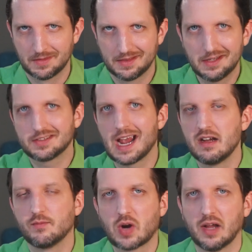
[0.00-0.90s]
This kind
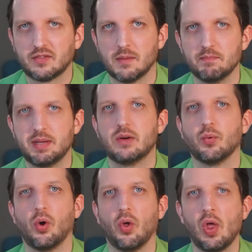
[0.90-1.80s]
of custom
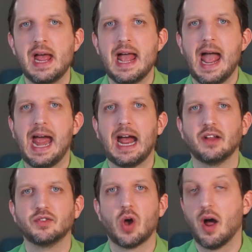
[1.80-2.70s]
B-roll
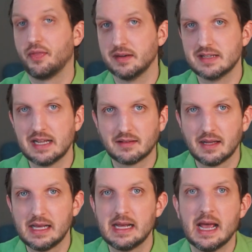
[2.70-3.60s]
adds
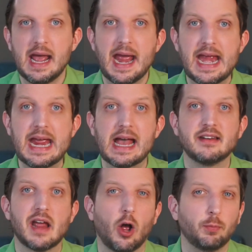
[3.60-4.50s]
authenticity and
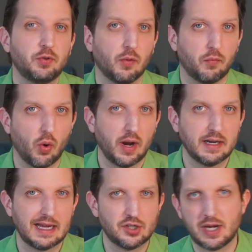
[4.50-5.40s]
helps you avoid
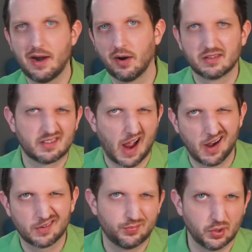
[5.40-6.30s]
a generic
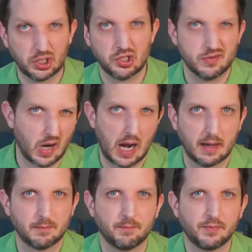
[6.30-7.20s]
stock footage vibe.